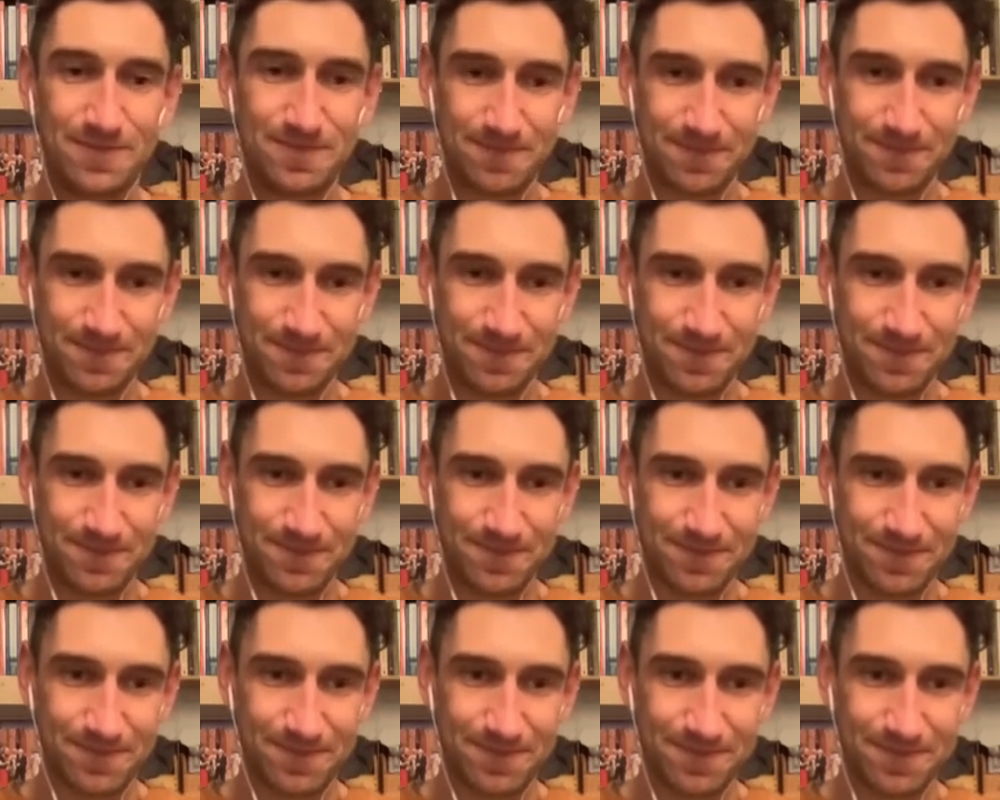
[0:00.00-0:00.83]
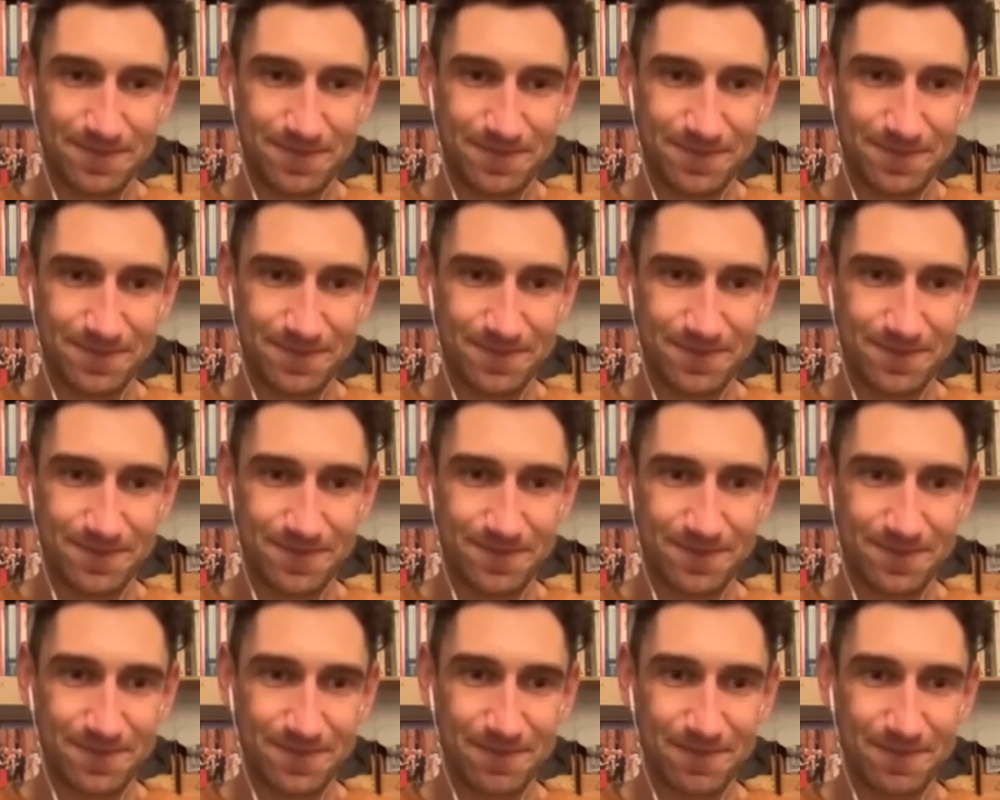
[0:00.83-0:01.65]

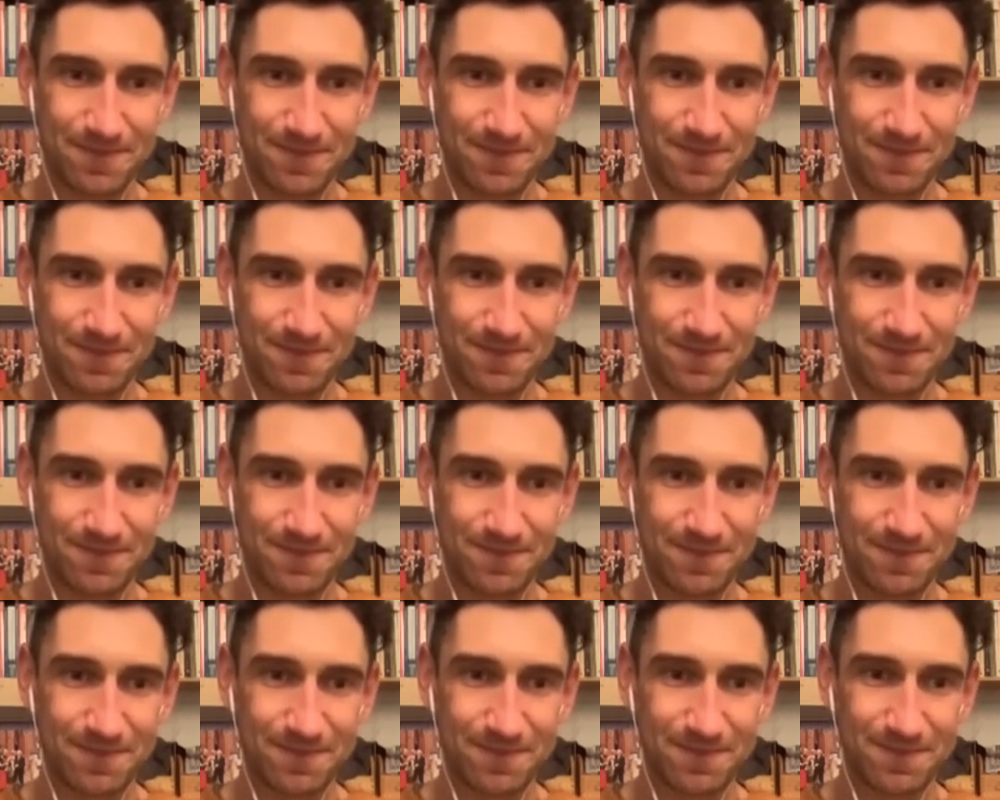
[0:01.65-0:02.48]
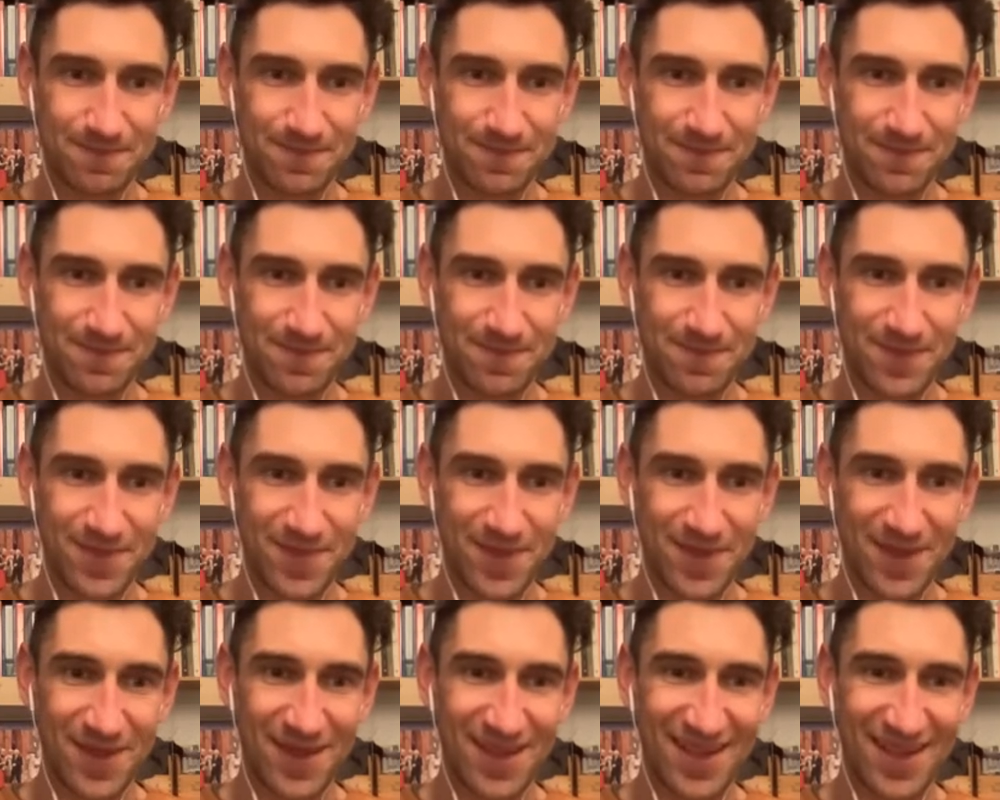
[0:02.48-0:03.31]

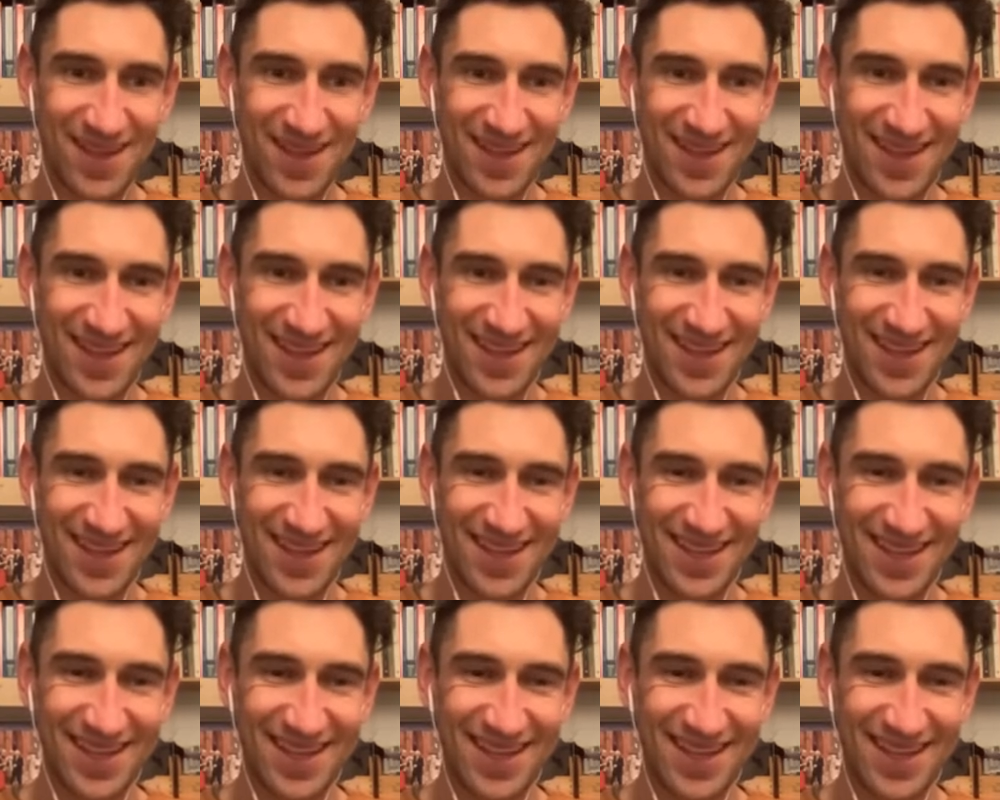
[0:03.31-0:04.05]
(silent)